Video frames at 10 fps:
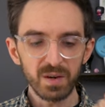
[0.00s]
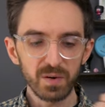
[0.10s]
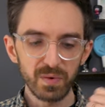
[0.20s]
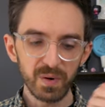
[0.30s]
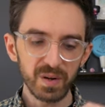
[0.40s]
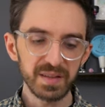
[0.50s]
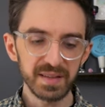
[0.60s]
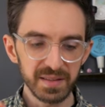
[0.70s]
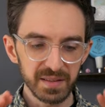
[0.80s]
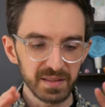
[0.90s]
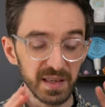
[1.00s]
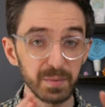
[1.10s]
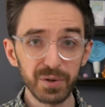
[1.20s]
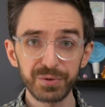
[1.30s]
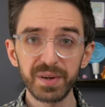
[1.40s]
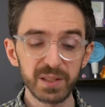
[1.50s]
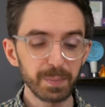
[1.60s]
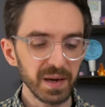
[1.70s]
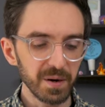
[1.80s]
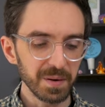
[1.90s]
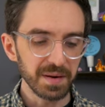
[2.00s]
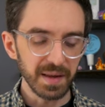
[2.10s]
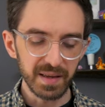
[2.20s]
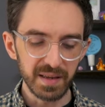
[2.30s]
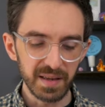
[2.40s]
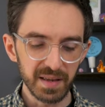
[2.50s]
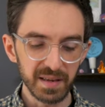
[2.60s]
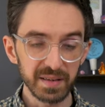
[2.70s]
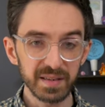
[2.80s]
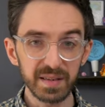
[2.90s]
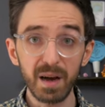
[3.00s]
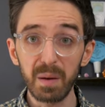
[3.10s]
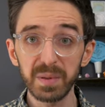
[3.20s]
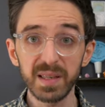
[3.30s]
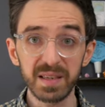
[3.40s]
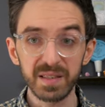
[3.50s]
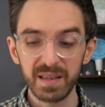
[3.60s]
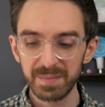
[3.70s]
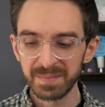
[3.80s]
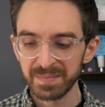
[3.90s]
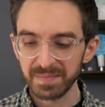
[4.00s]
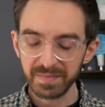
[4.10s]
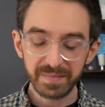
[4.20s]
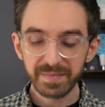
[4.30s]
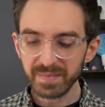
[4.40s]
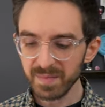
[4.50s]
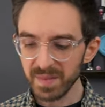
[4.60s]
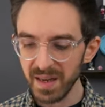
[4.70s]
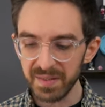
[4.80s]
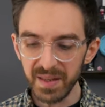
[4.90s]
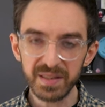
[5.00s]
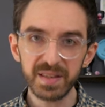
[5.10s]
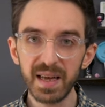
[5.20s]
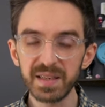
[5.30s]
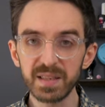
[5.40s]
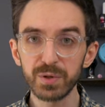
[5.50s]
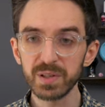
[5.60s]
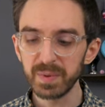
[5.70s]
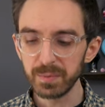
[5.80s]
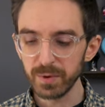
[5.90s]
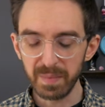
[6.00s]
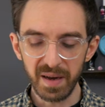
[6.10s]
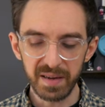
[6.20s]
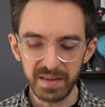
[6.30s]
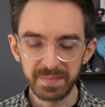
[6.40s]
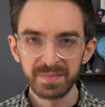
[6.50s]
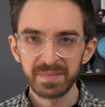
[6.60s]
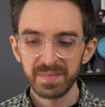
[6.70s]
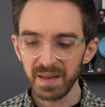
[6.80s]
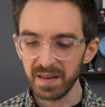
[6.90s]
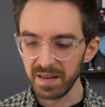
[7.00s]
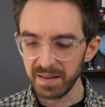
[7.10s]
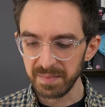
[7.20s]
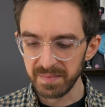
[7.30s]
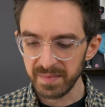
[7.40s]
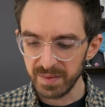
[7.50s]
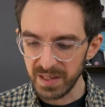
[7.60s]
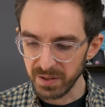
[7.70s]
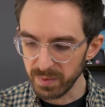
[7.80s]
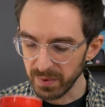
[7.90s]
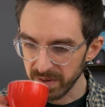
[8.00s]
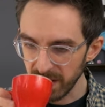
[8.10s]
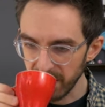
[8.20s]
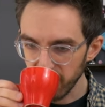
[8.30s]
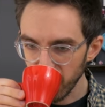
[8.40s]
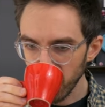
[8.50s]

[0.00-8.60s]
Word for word: Overall, I think this is like a more transparent and complex cup. And this has just a bit more body. Let me taste one more time.